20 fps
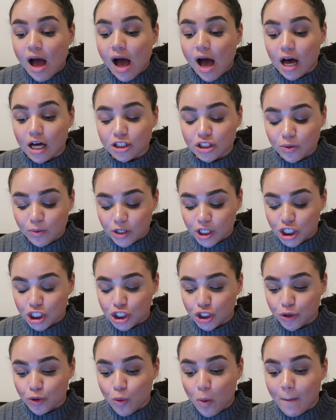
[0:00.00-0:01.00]
I also want to
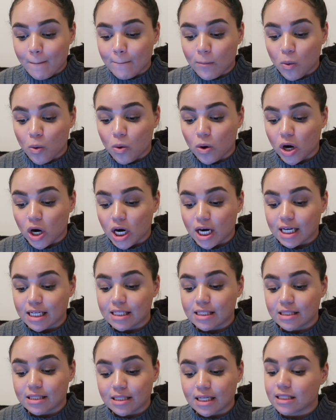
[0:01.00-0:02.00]
do more
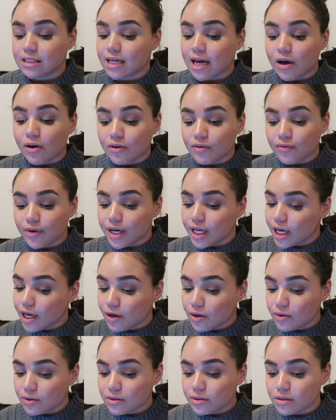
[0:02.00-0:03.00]
sit down
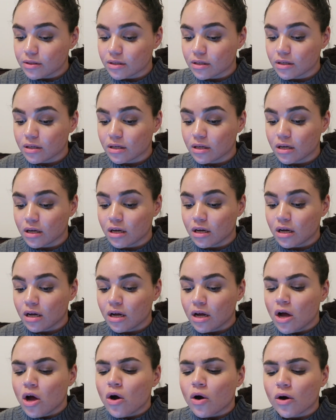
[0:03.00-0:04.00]
videos,
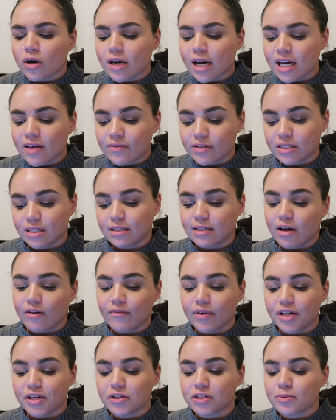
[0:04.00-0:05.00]
or not even sit down
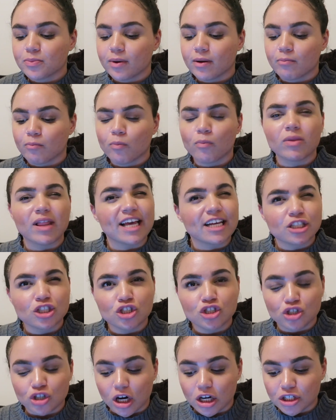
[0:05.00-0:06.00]
videos, but like
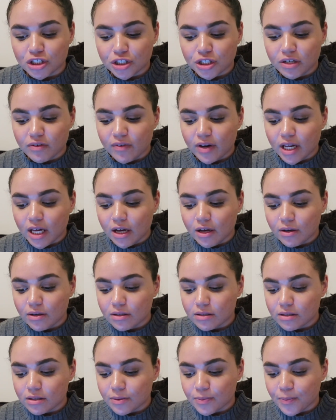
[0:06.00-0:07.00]
structured
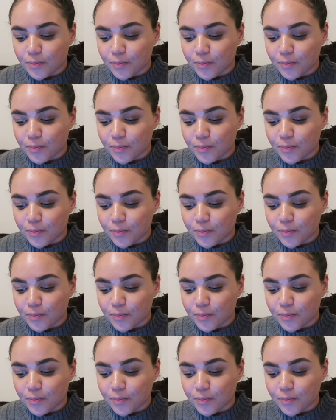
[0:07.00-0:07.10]
videos.